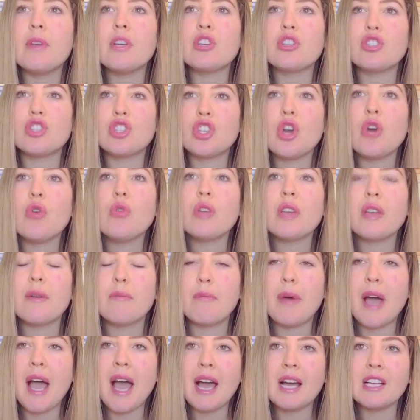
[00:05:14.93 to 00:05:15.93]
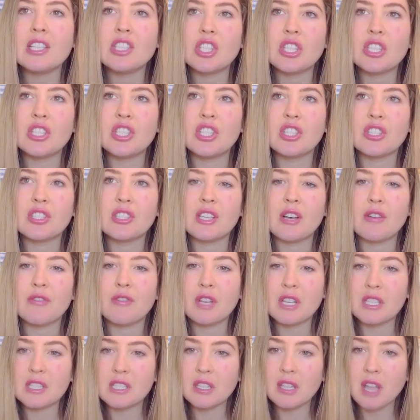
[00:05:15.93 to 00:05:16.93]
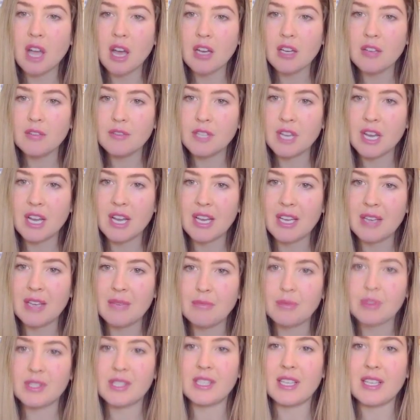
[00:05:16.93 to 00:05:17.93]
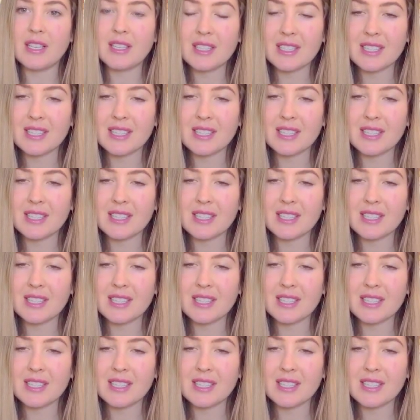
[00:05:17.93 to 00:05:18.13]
show compassion to yourself, because a lot of times,